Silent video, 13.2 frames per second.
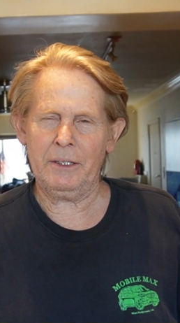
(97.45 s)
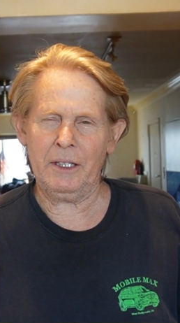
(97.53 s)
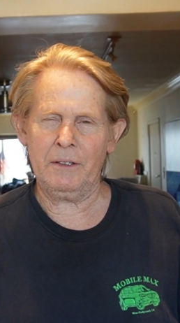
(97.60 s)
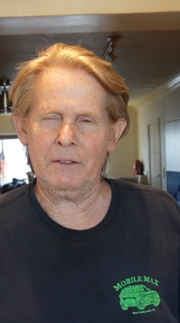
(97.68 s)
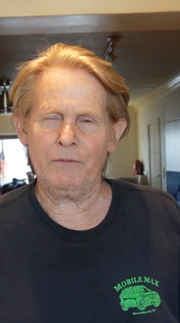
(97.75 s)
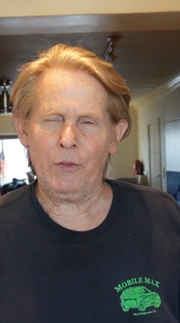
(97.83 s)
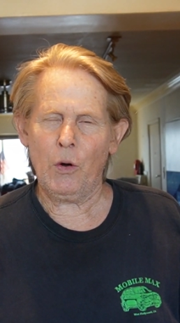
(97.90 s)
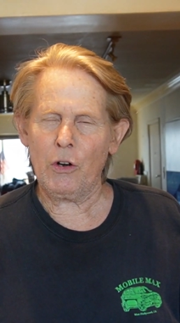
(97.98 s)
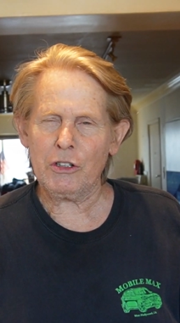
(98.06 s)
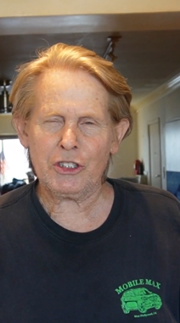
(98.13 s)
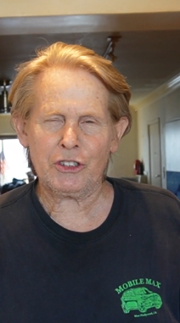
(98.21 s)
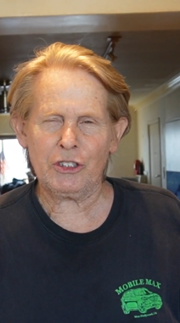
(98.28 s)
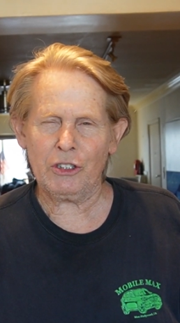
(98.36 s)

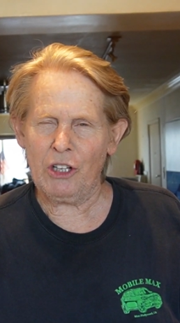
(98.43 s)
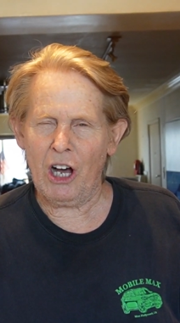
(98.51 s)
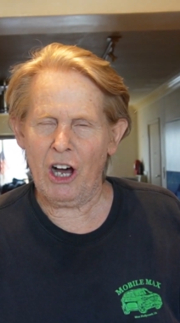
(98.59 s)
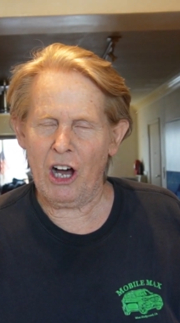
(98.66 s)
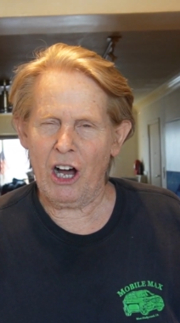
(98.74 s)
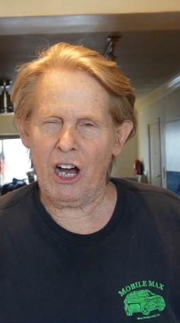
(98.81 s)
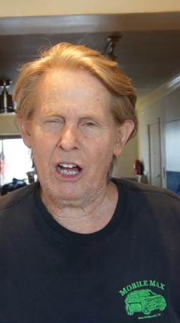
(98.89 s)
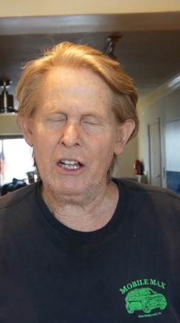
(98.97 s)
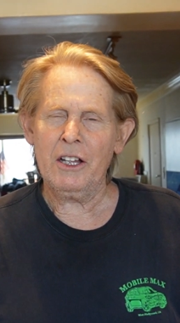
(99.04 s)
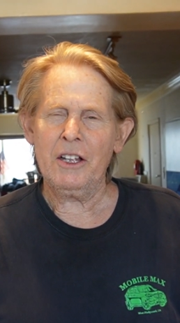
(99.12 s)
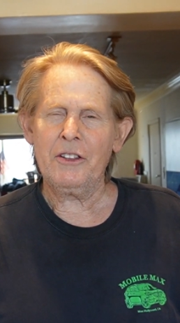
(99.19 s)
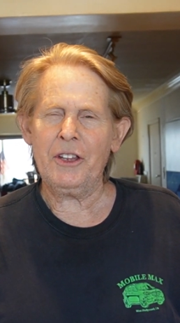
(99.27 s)
enforce the law,